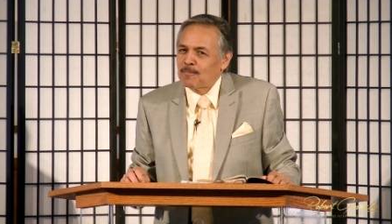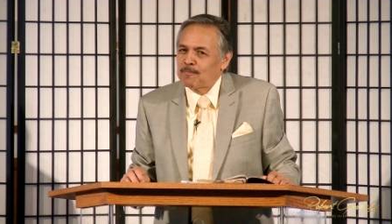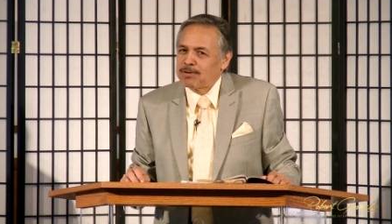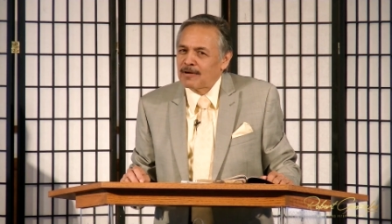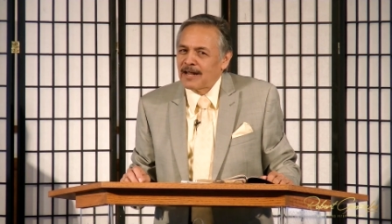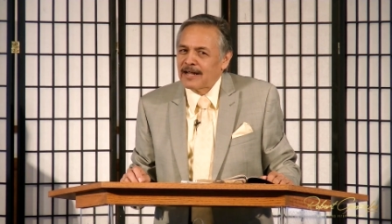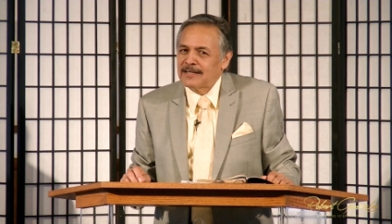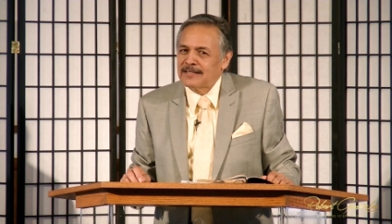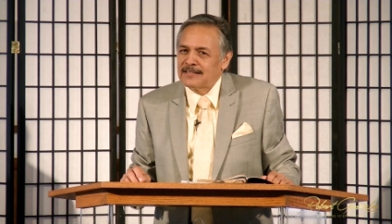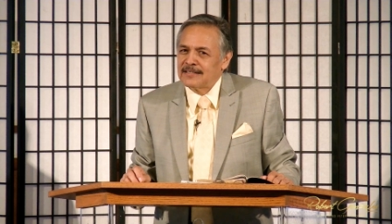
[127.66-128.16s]

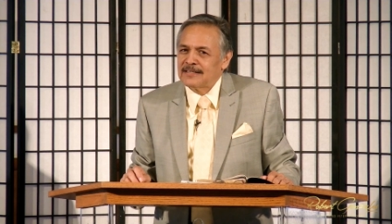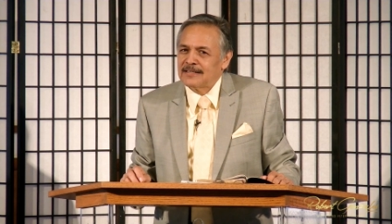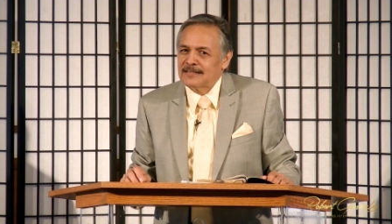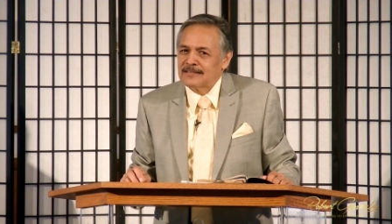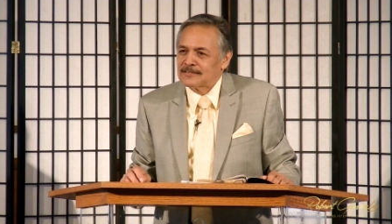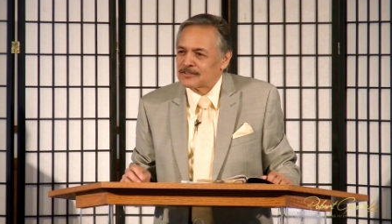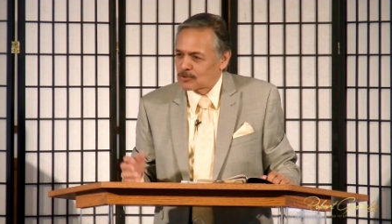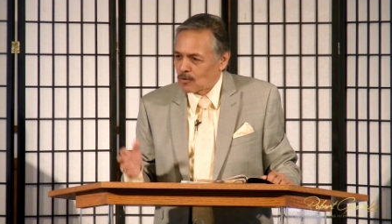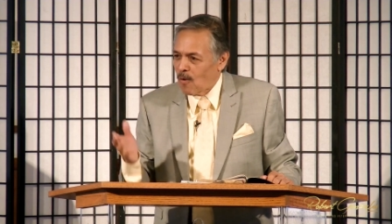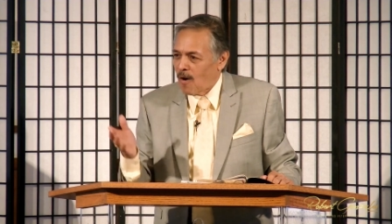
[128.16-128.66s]

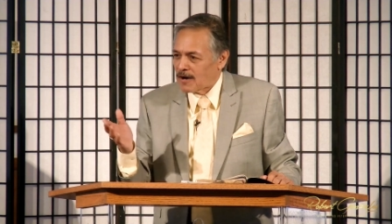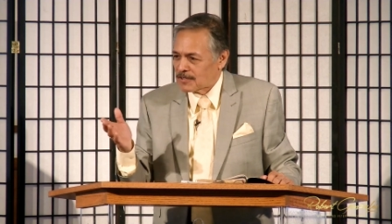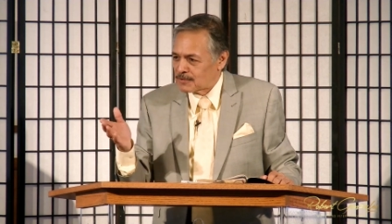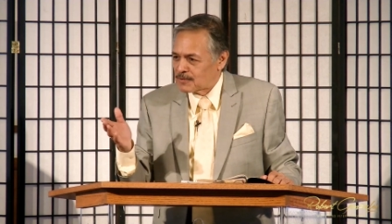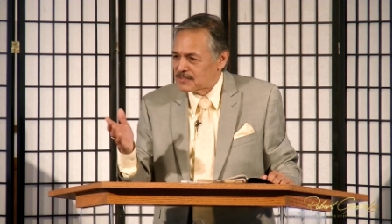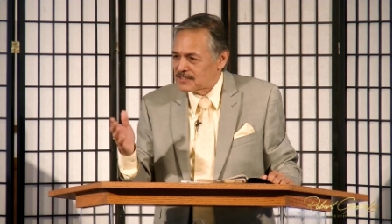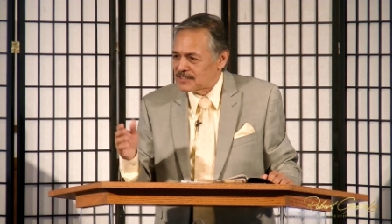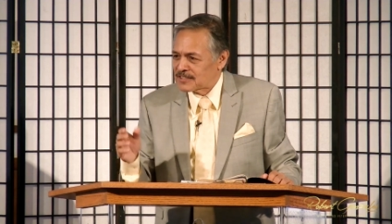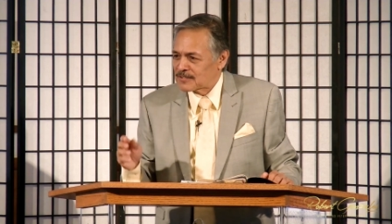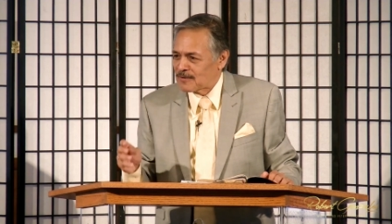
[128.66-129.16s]
planting squash.
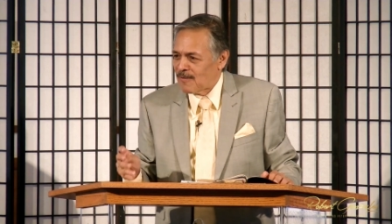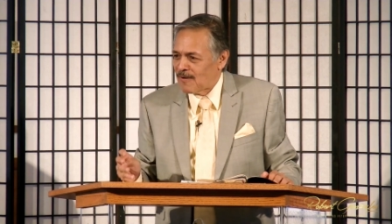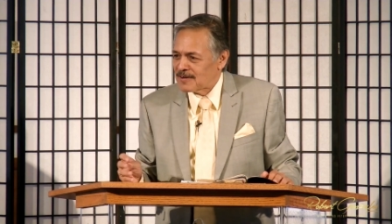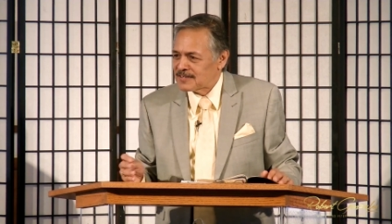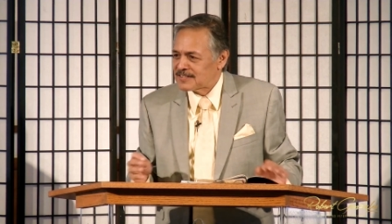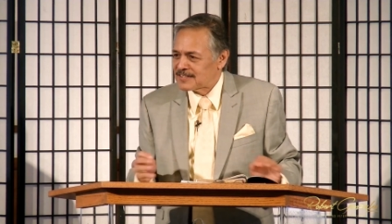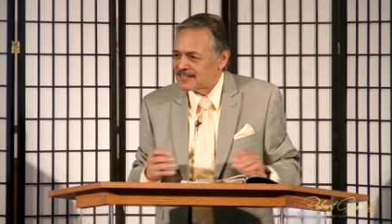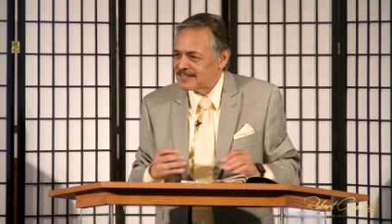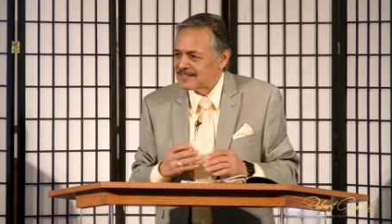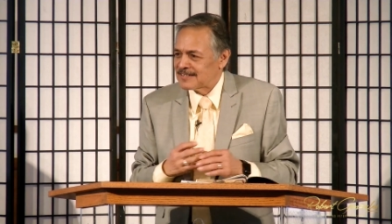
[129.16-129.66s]
Was it
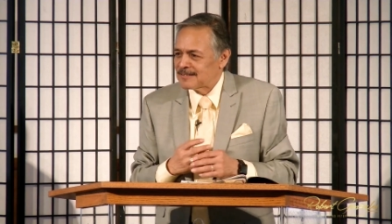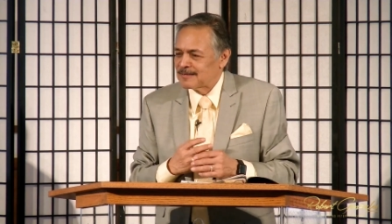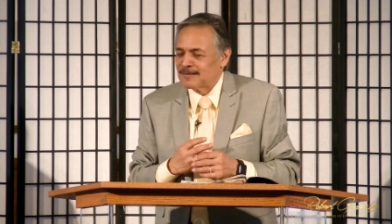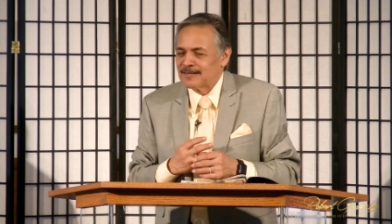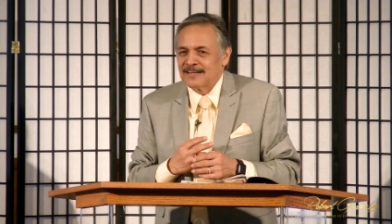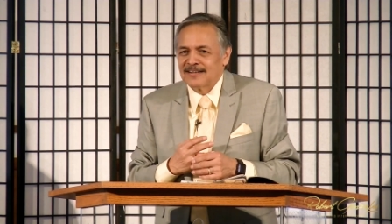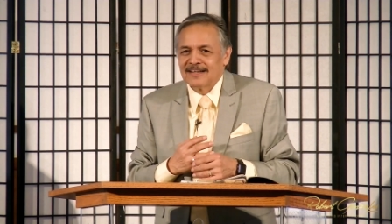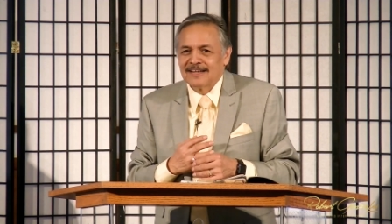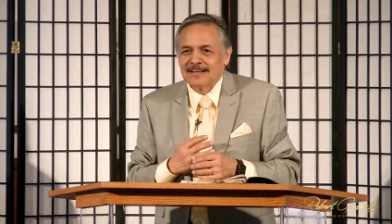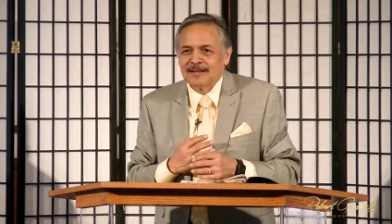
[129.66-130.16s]
squash?
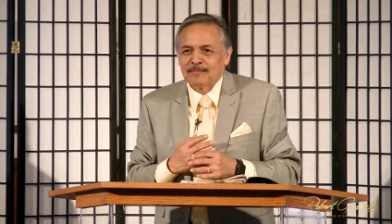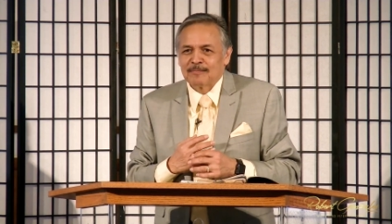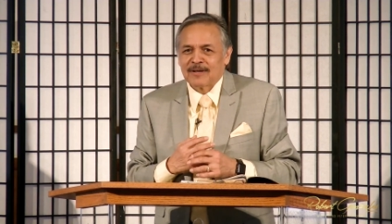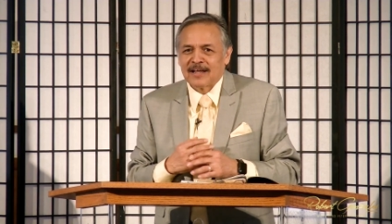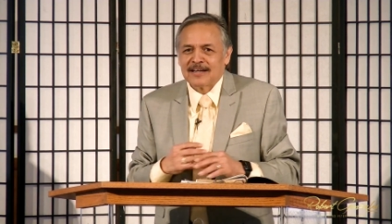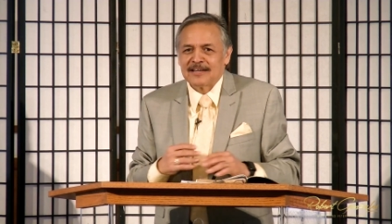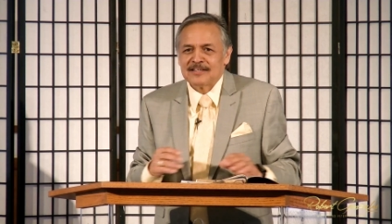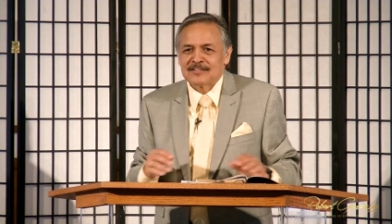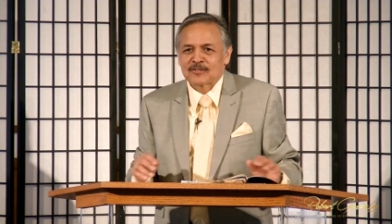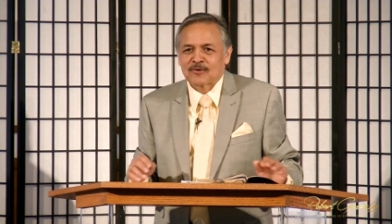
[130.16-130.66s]

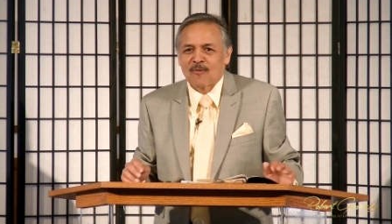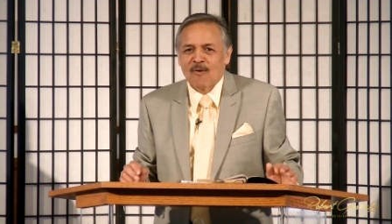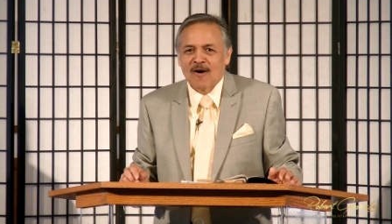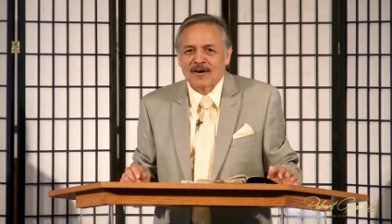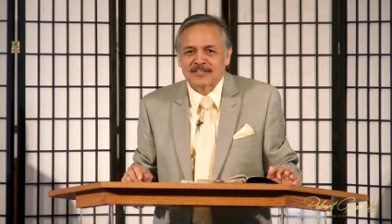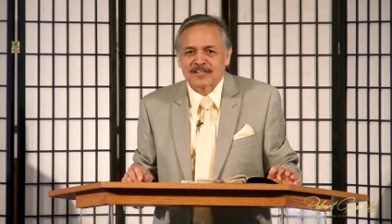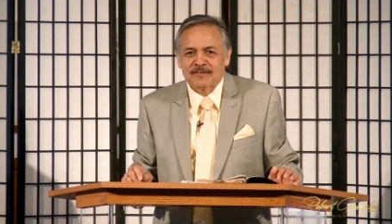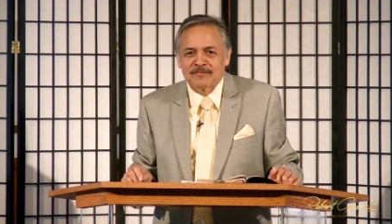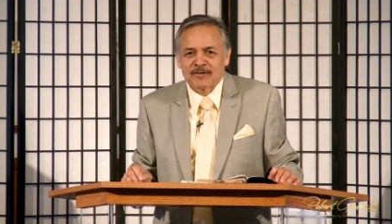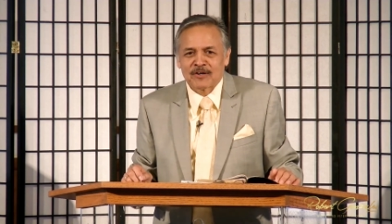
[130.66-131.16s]
Planting
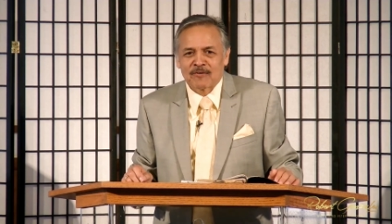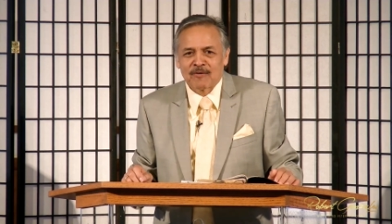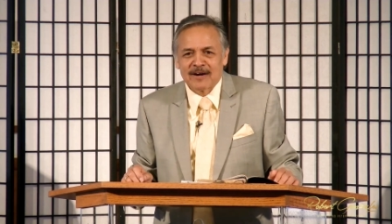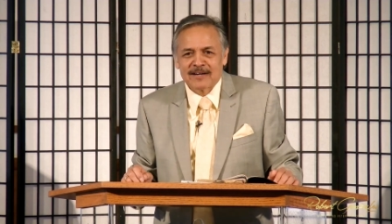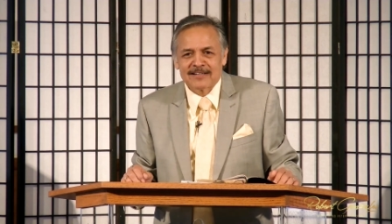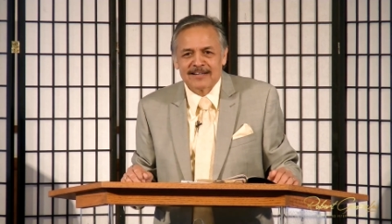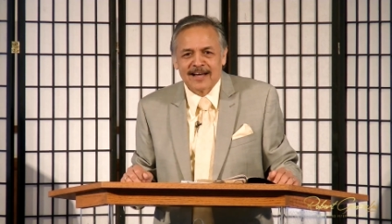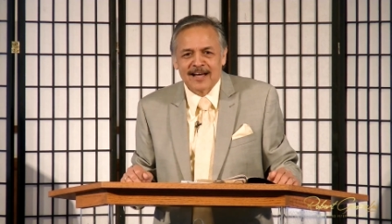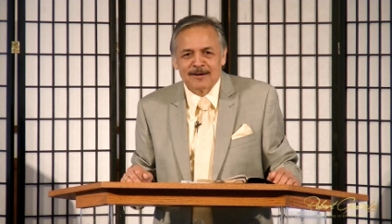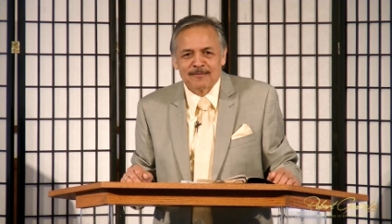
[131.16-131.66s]
squash, having a
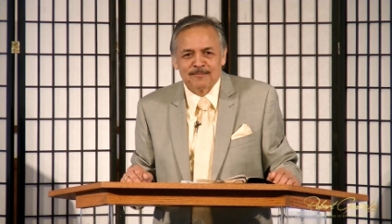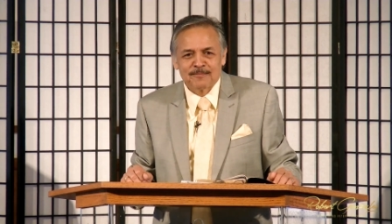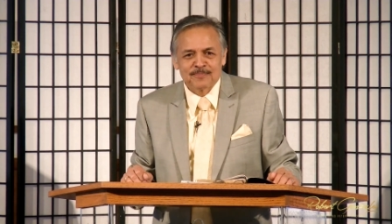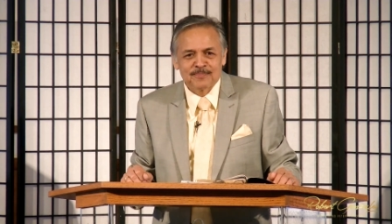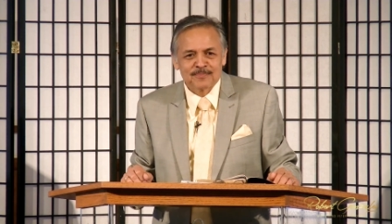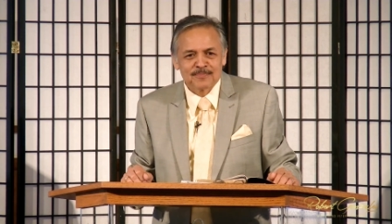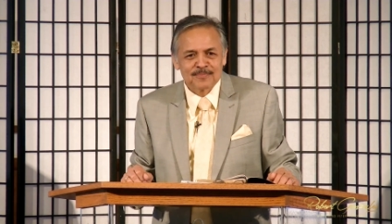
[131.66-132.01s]
great time.